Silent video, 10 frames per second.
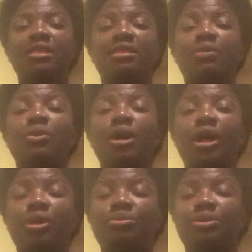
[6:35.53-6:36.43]
That will
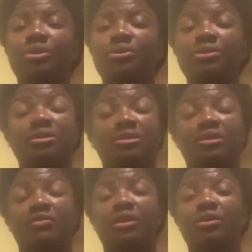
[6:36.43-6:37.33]
help you to
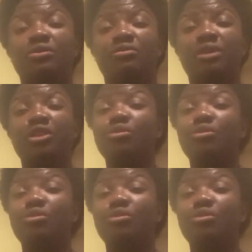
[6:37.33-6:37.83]
save a lot of money.